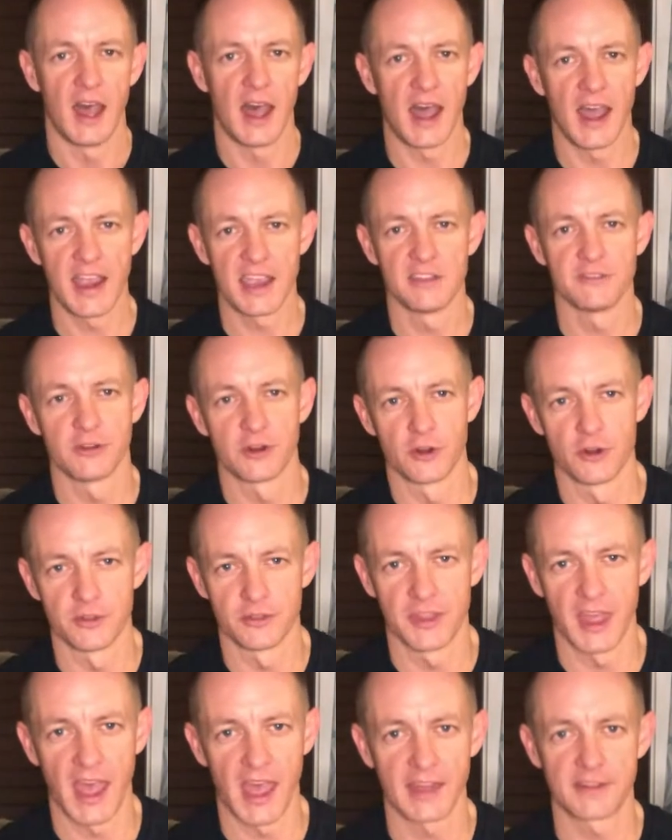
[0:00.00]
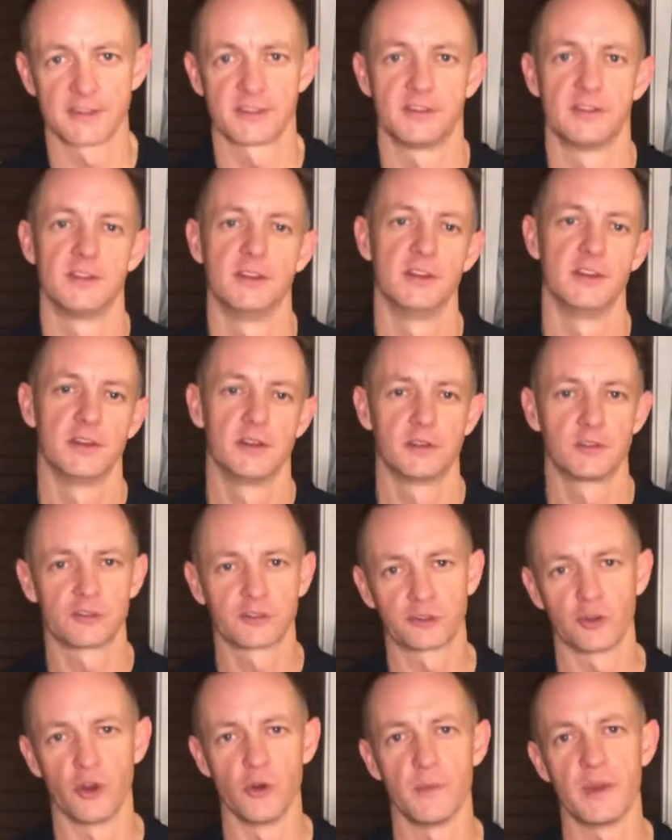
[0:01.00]
I have heard that
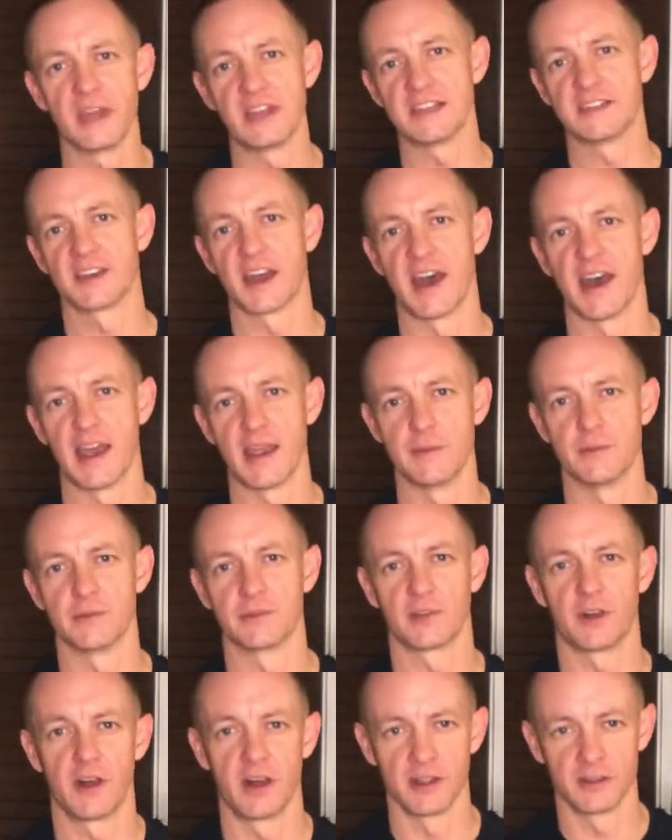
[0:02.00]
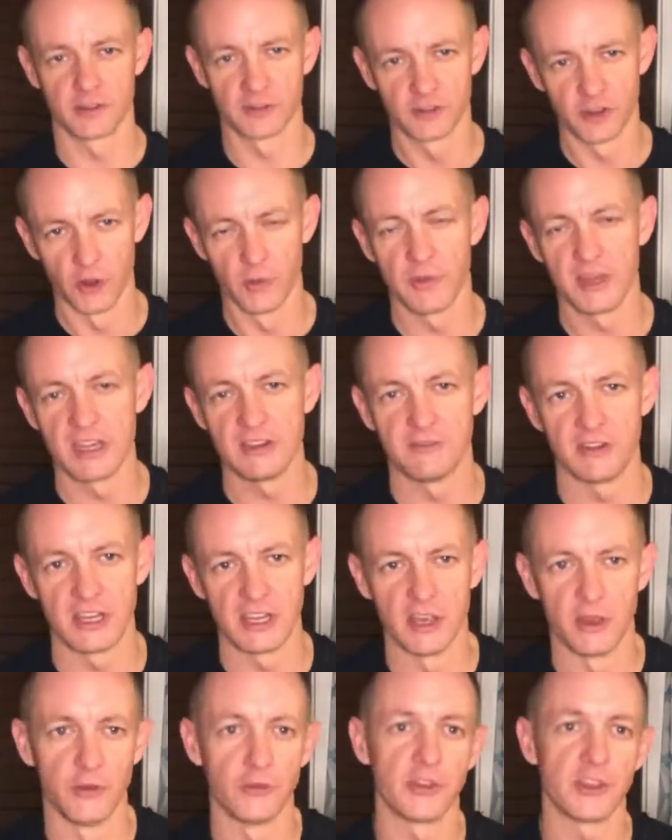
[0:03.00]
so many times on so many
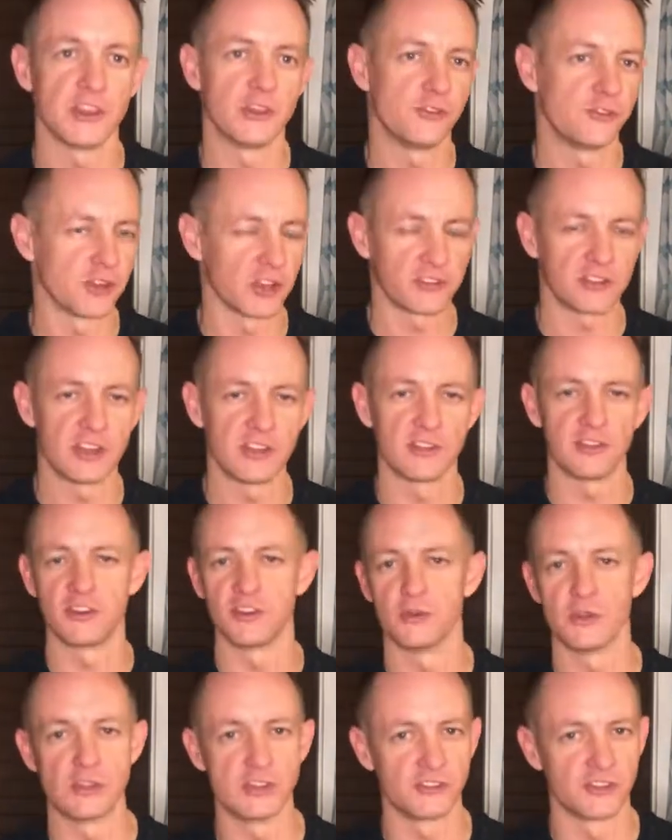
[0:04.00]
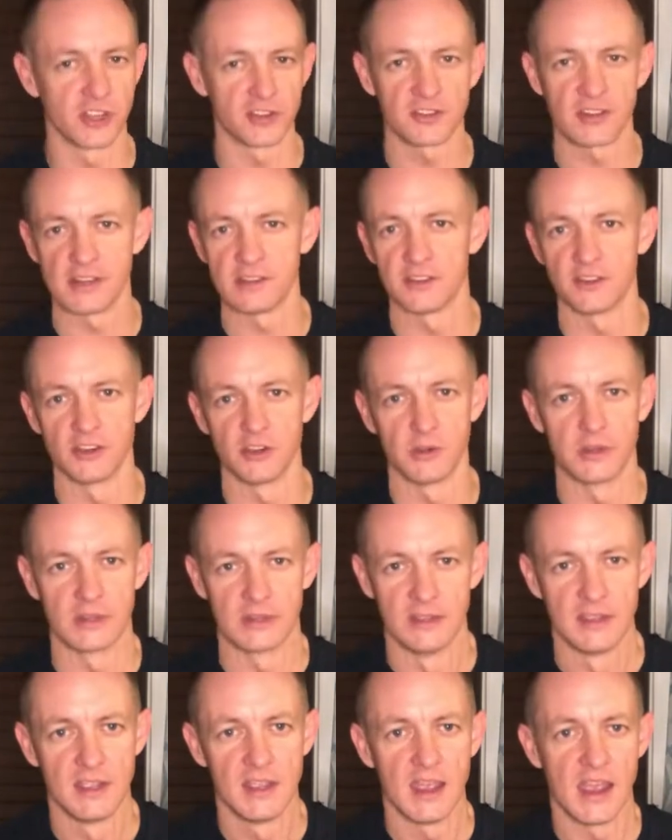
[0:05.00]
videos that you just need to do it. You just need to do it.